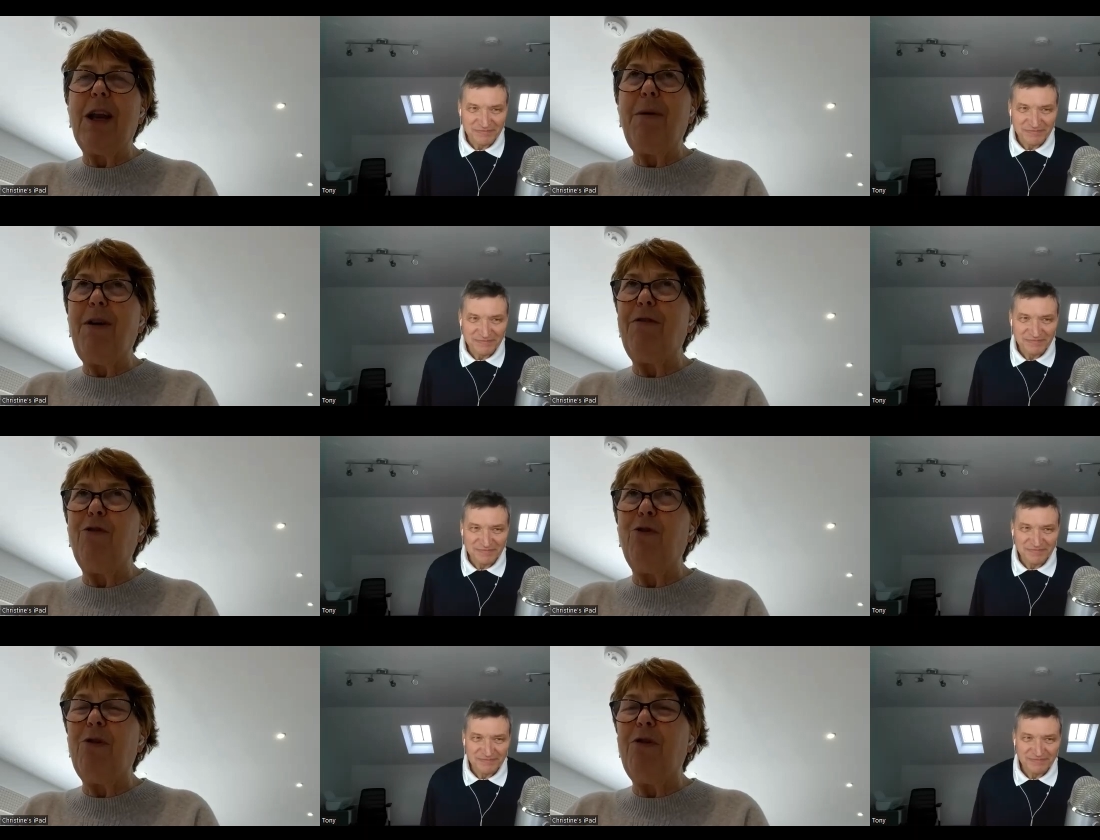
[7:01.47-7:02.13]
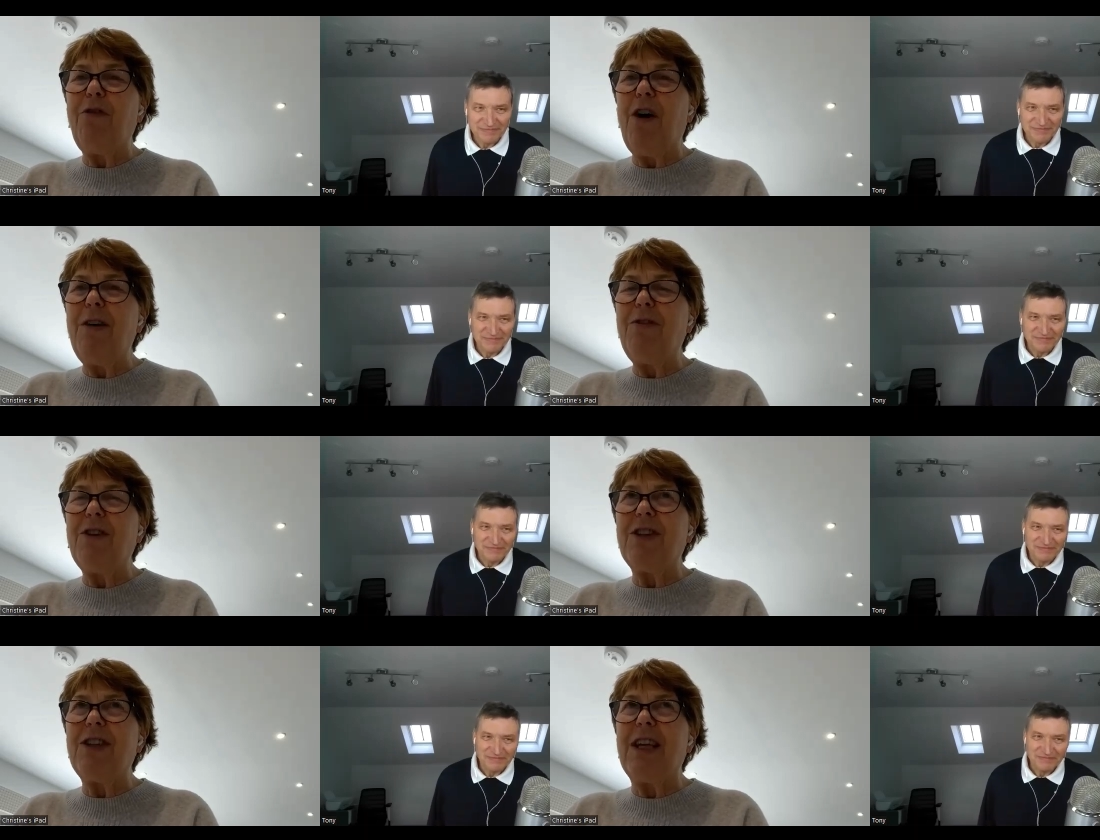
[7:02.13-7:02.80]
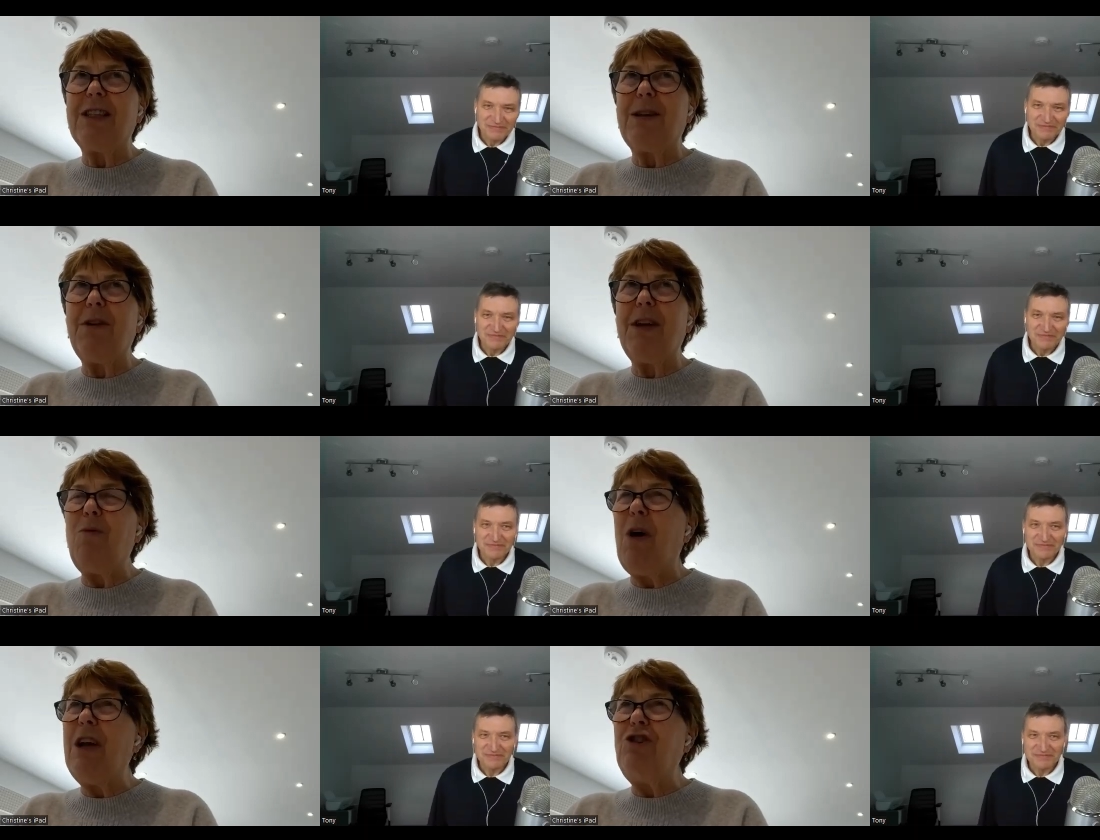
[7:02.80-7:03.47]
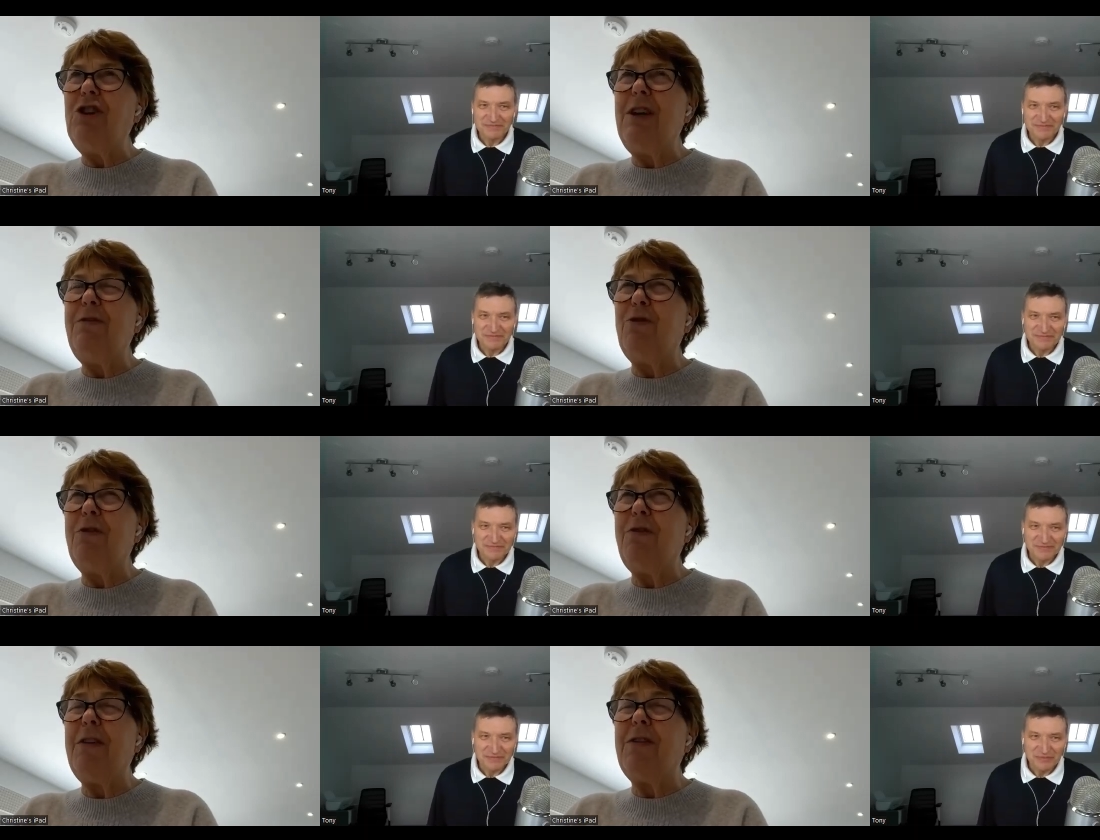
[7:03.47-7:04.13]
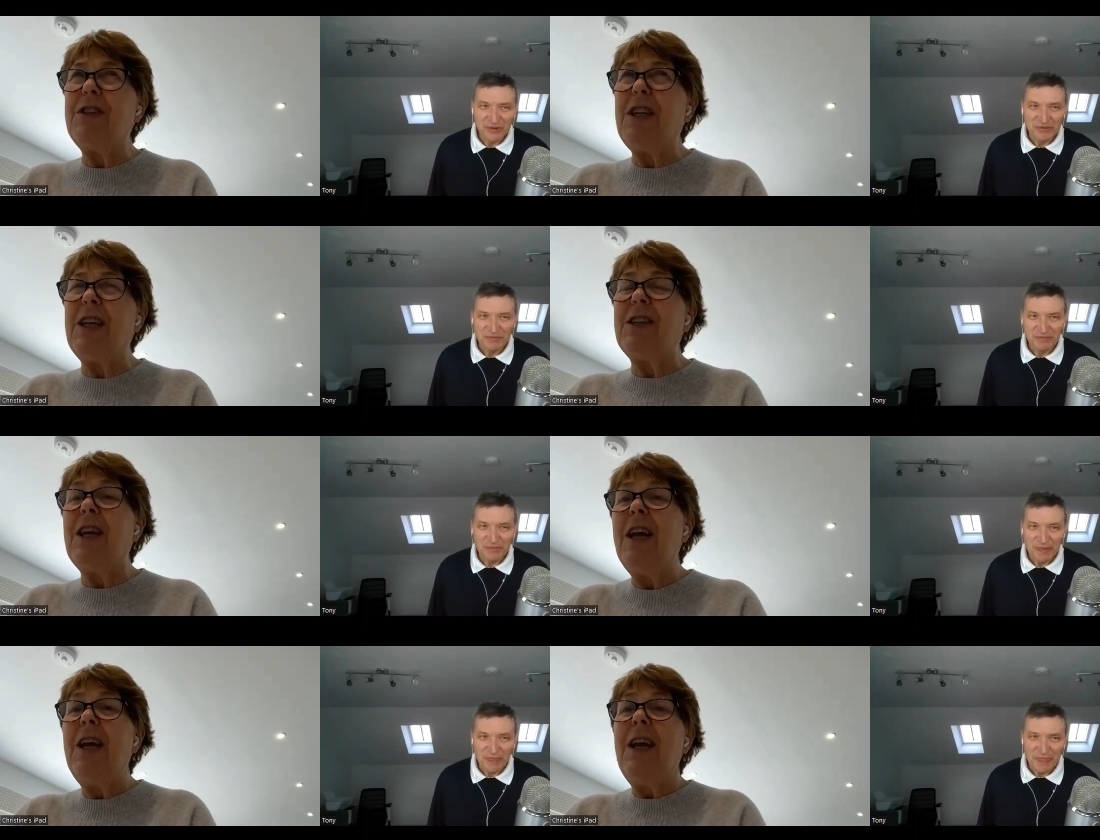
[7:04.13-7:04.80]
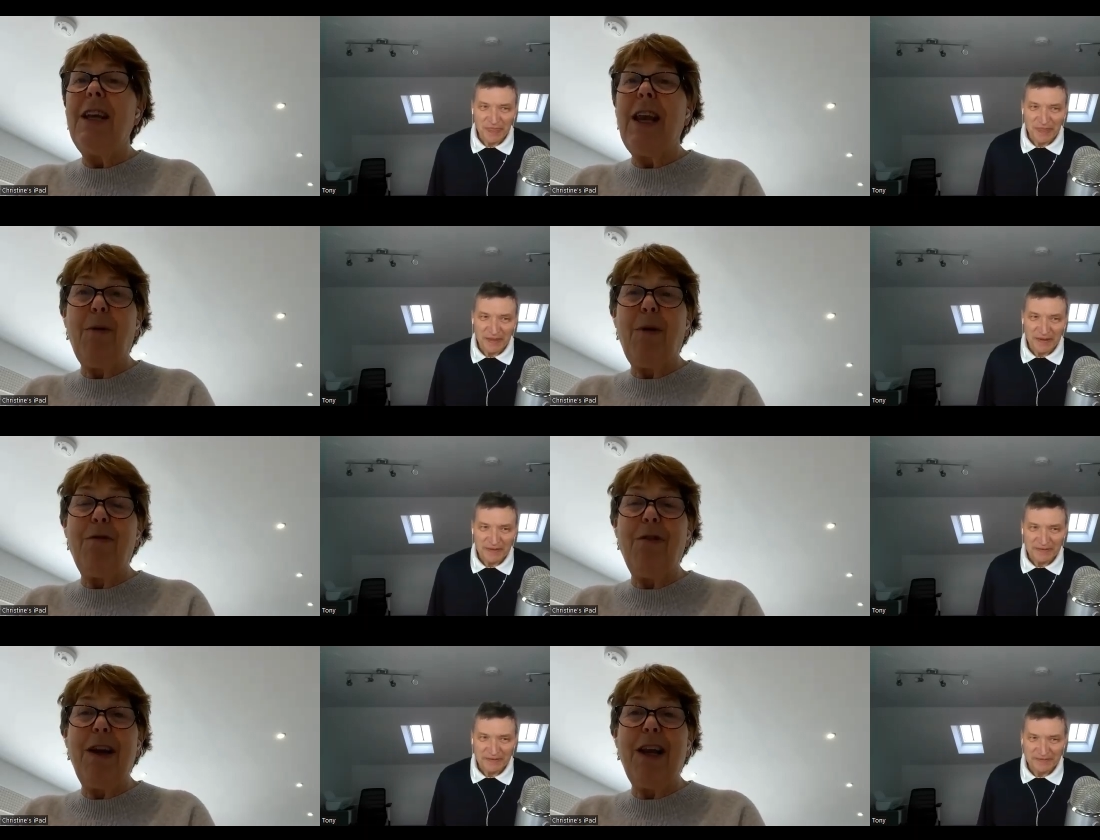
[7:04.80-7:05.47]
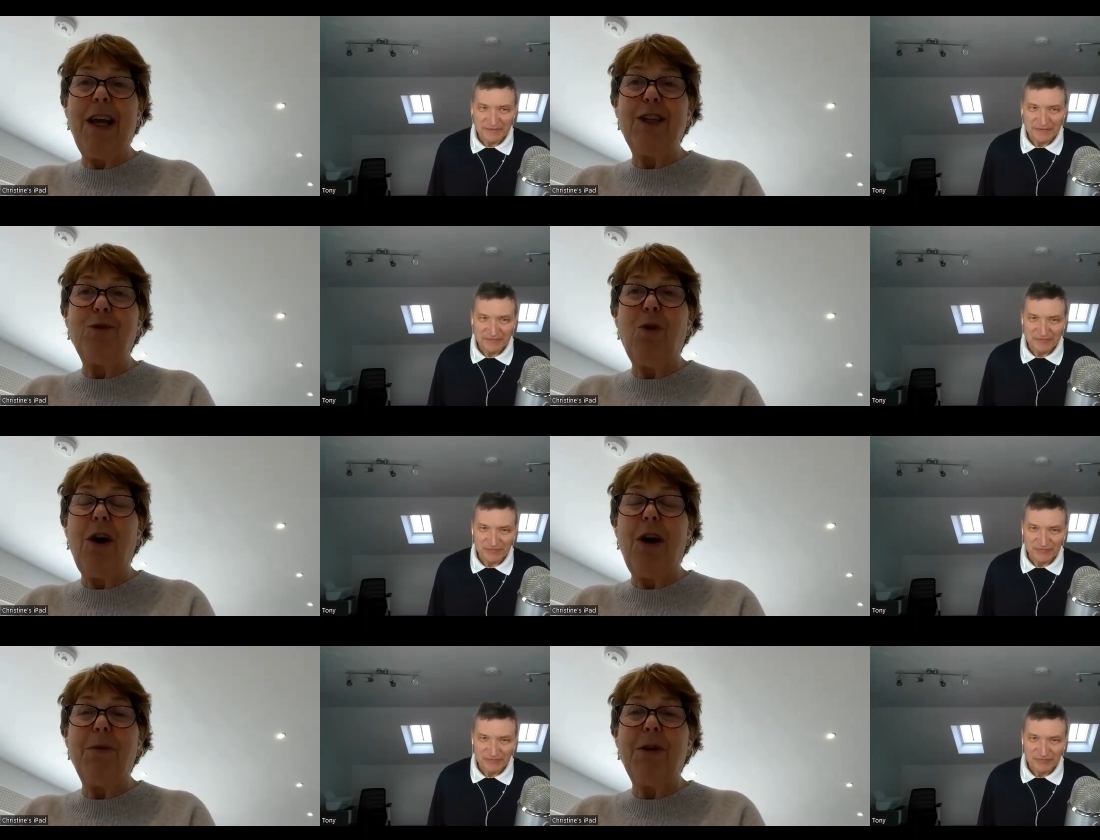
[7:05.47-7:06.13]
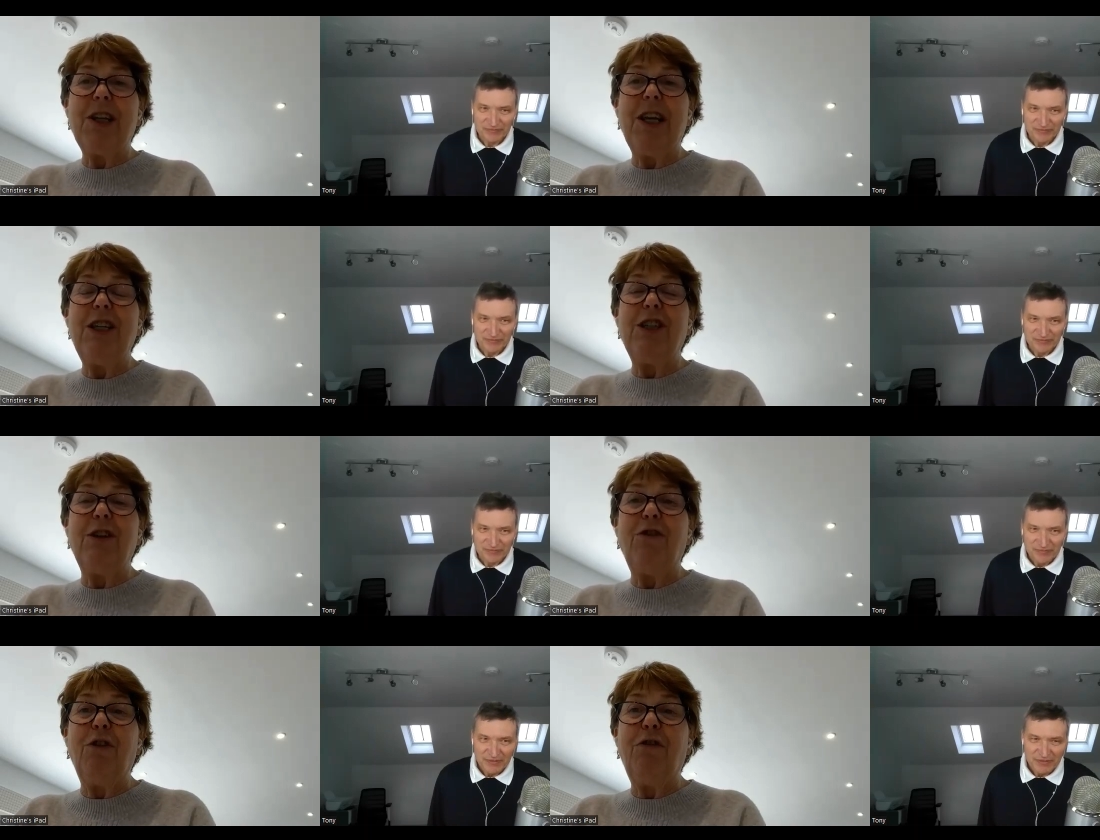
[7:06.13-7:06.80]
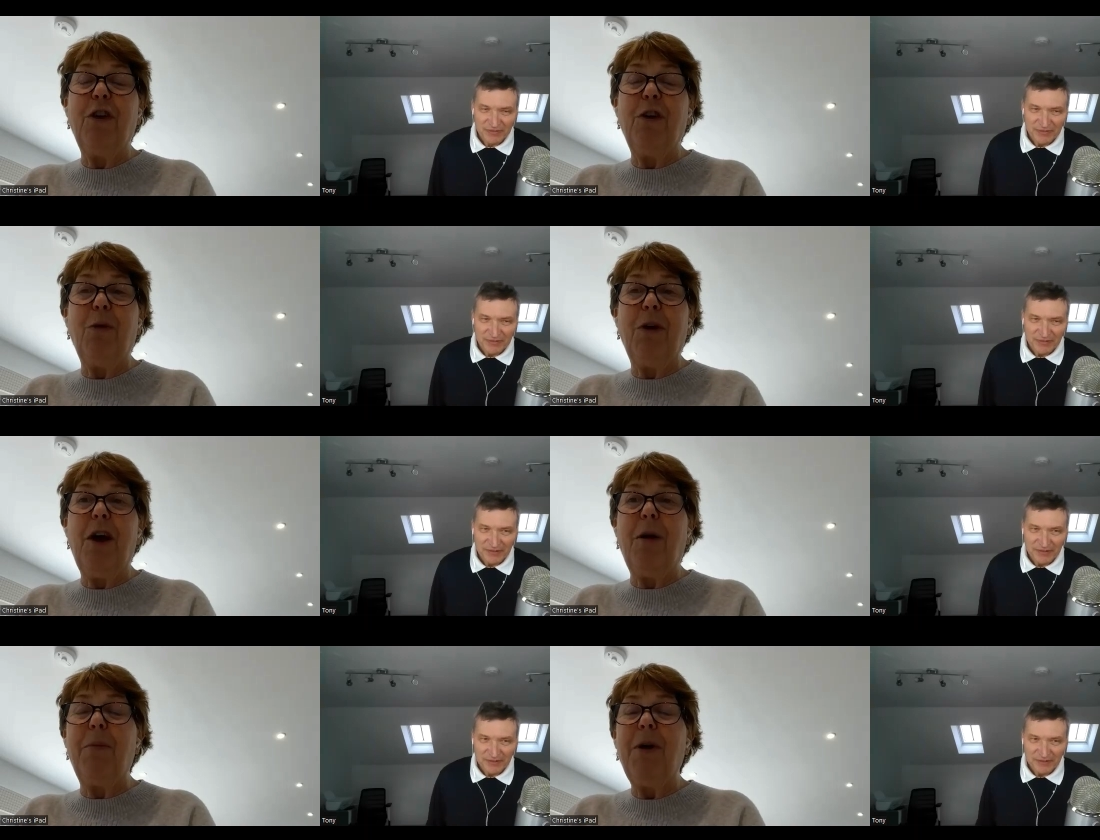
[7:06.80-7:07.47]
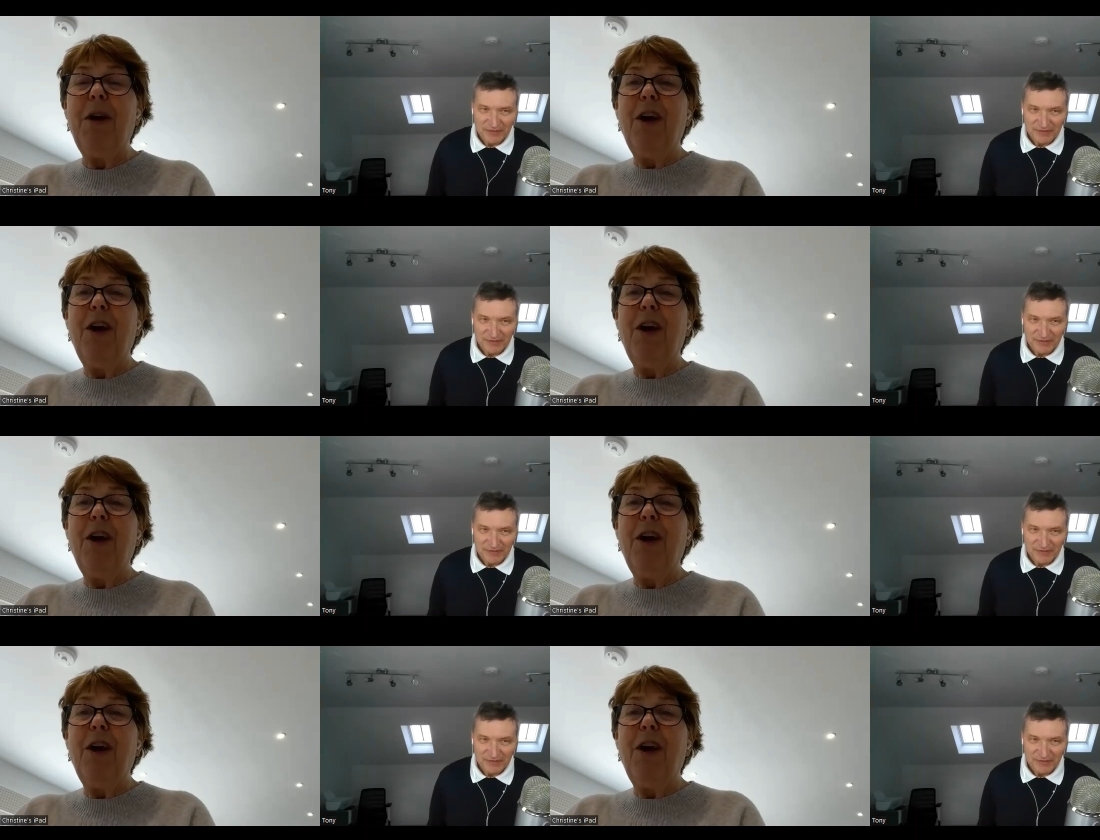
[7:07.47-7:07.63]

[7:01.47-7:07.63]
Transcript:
Speaker 1: had about four or five cassettes i'm thinking why do you need four or five cassettes now i realize why because at least if you fill one up